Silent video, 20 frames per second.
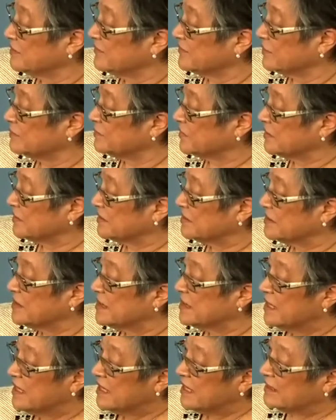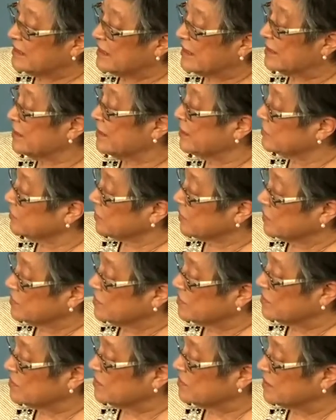of the present, and that
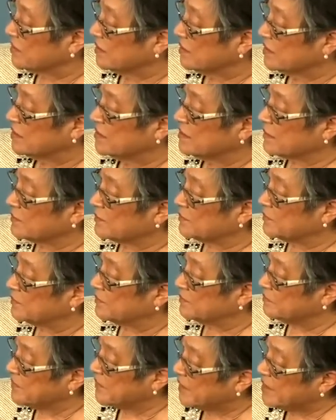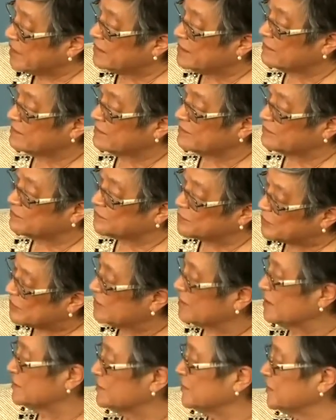erodes the main
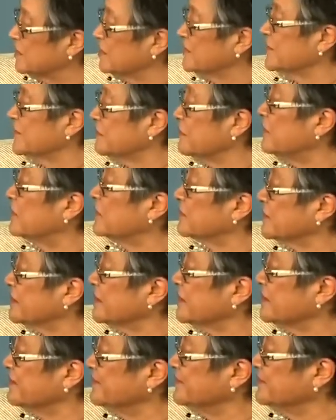principles of democracy.